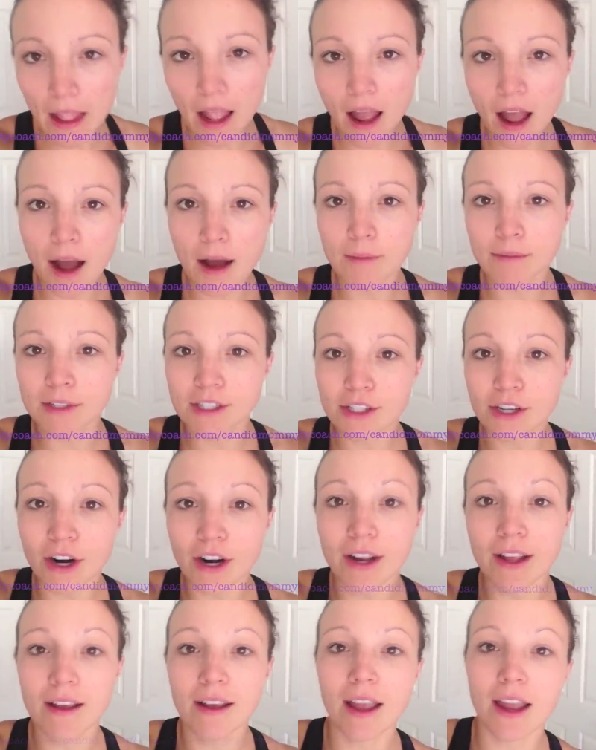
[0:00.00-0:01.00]
um,
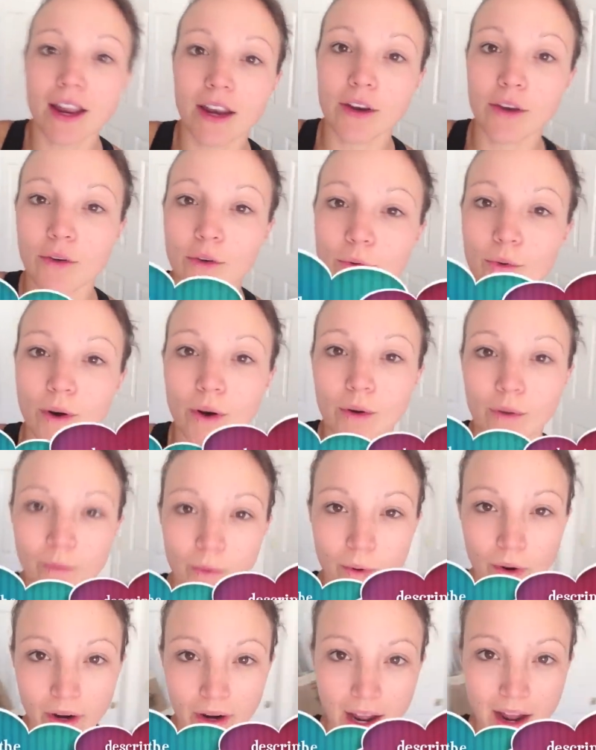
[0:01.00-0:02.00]
starting a new
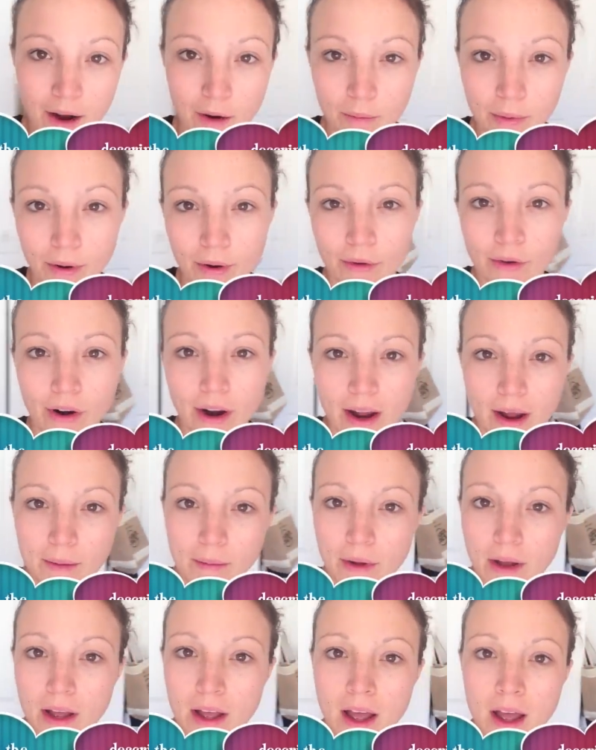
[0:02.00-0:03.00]
workout
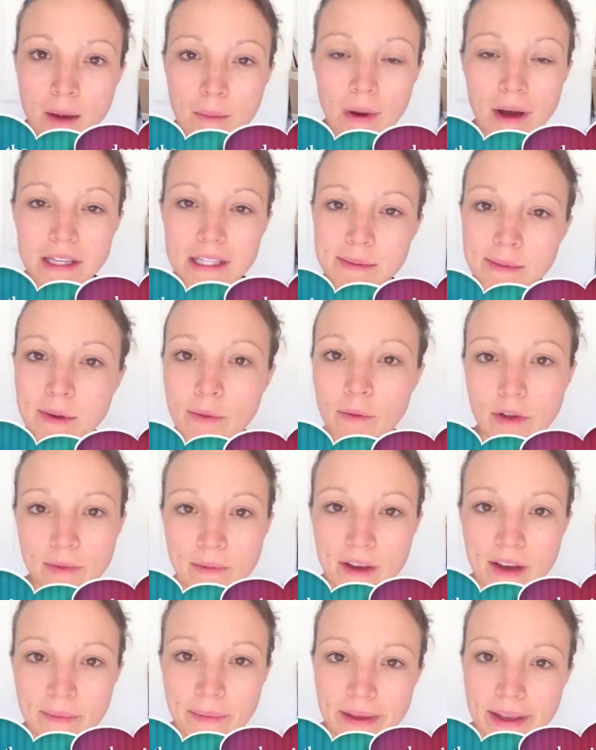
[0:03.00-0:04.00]
program, possibly with
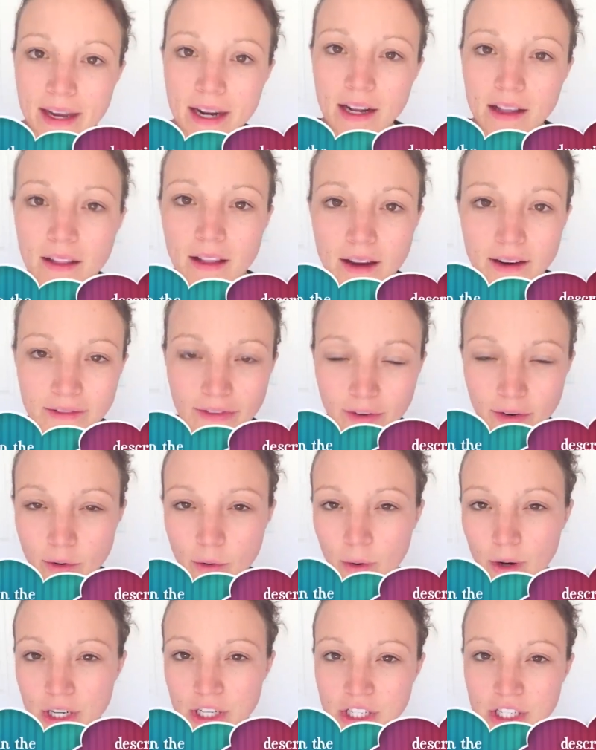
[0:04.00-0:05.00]
me. I've been getting a lot of
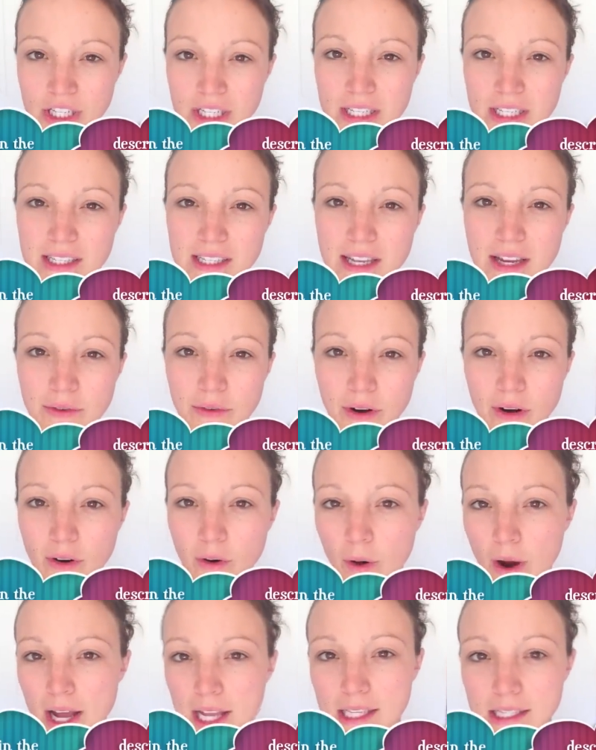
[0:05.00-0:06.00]
questions and
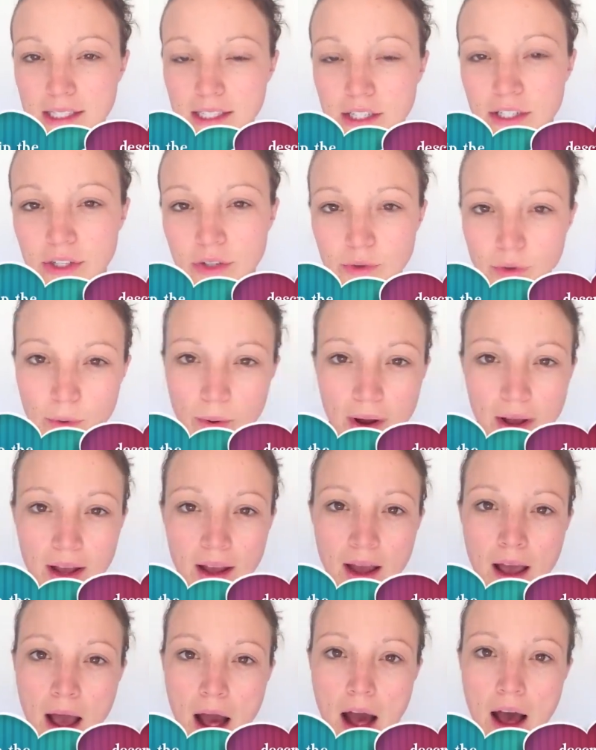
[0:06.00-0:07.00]
requests to do
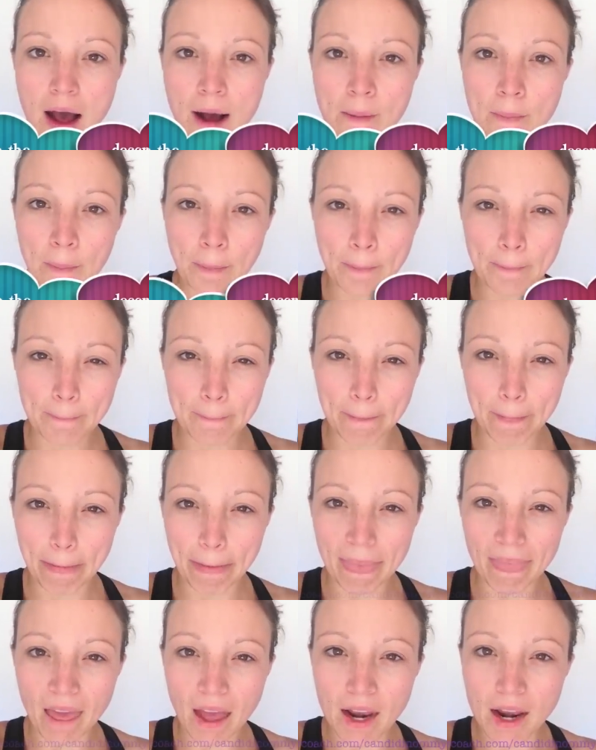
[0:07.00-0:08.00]
um,
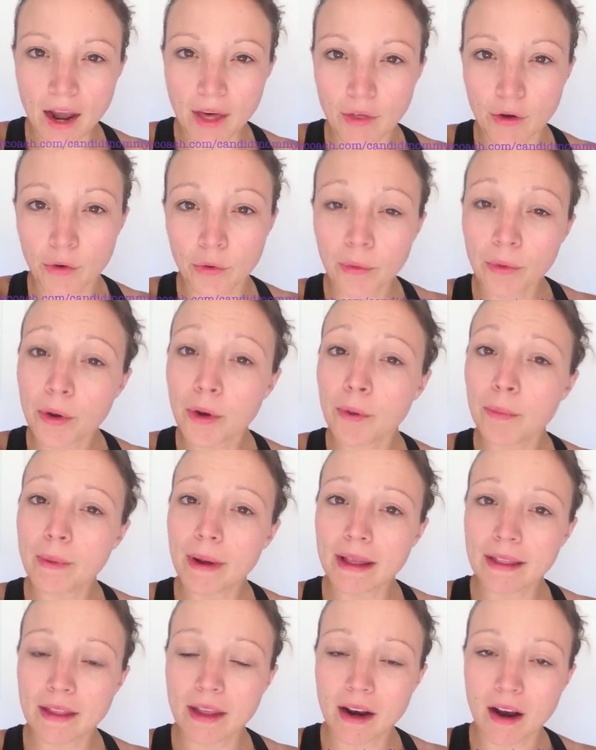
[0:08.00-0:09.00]
another group
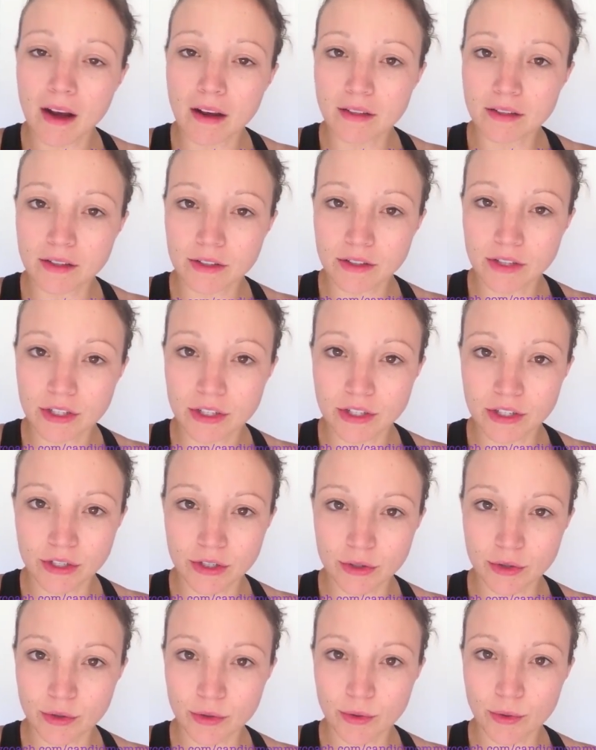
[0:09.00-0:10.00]
and then also to
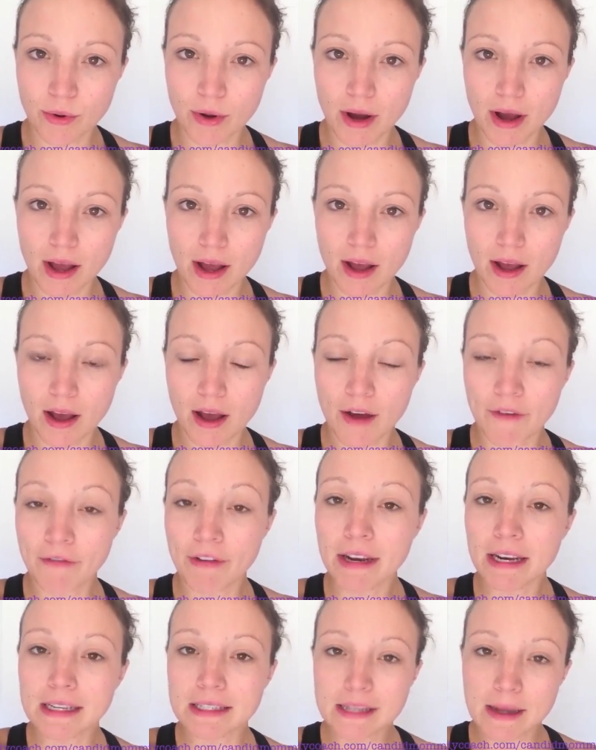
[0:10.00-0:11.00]
do a
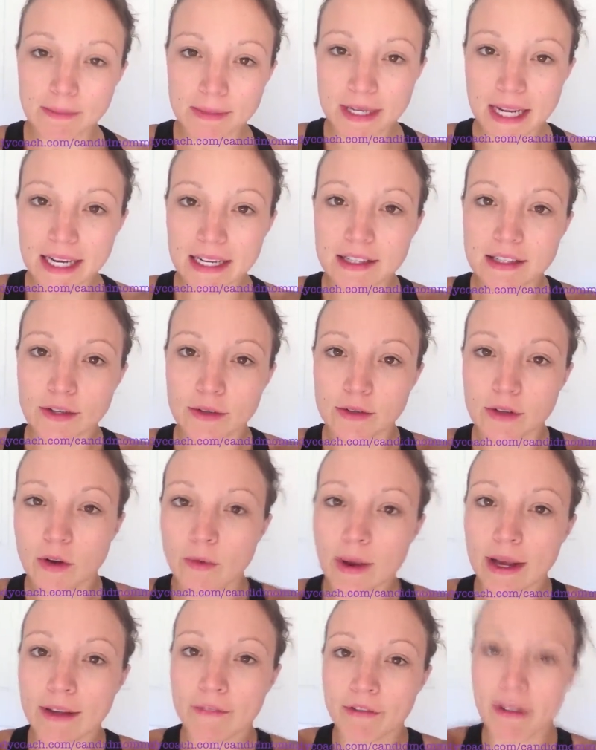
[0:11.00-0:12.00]
fitness update. So a
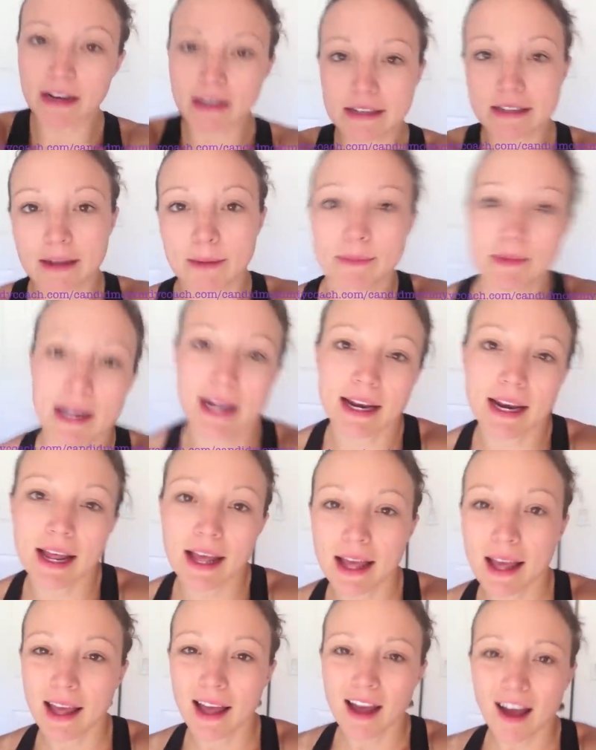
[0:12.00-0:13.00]
quick fitness update.
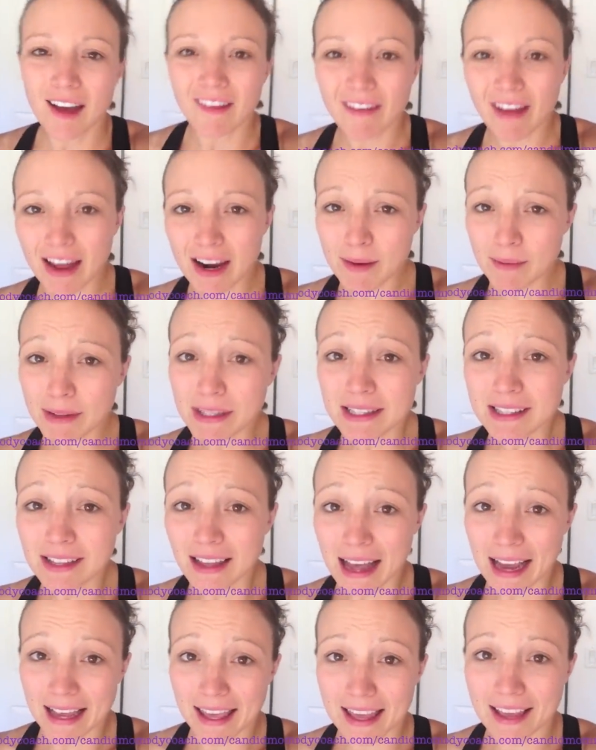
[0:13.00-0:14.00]
I've kind of been
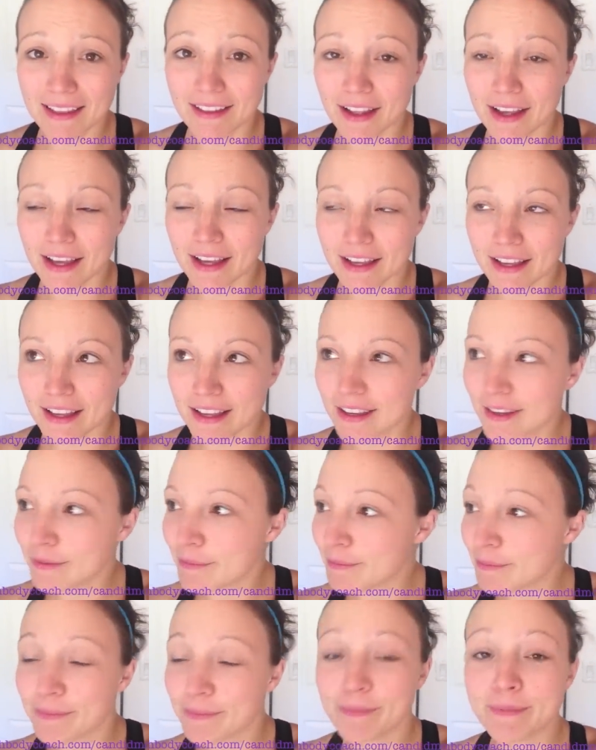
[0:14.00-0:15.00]
slacking like
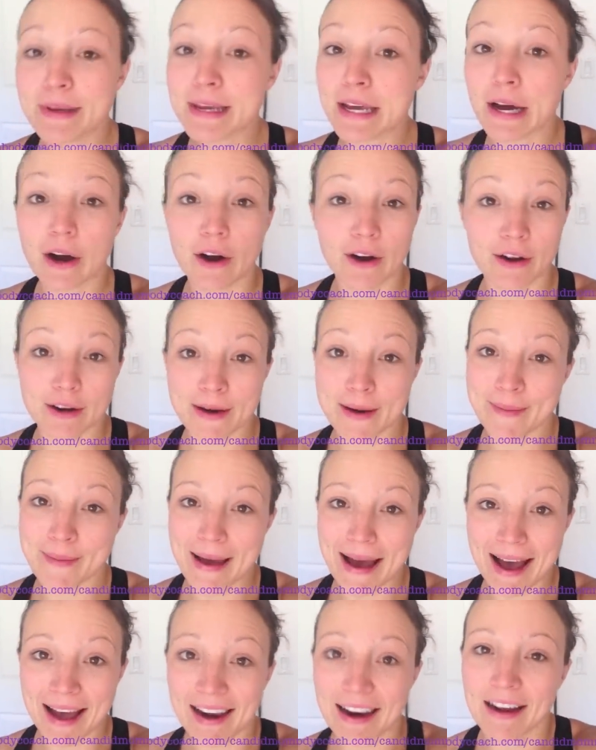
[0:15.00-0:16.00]
beyond
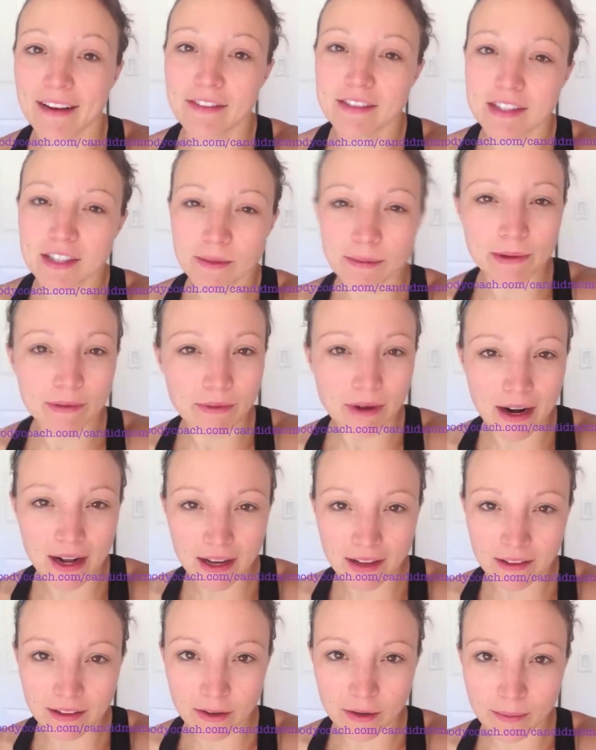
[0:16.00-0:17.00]
bad. I've still been
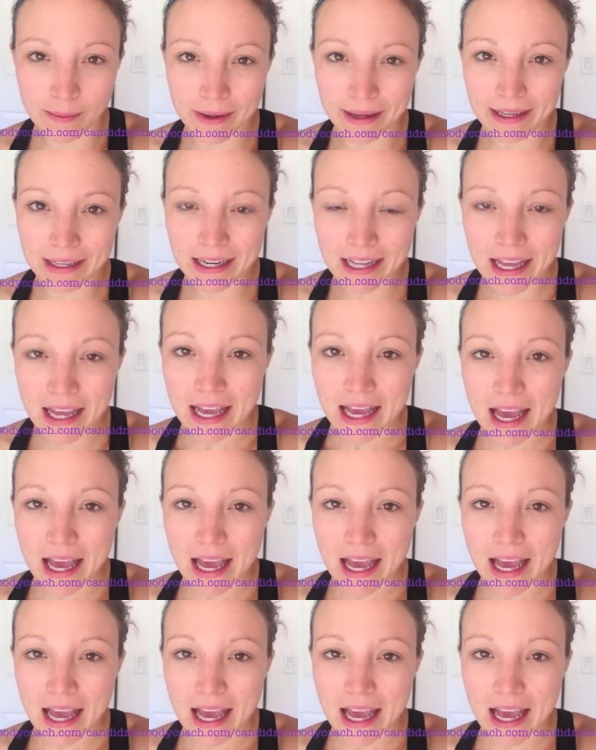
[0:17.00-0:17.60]
running a little bit.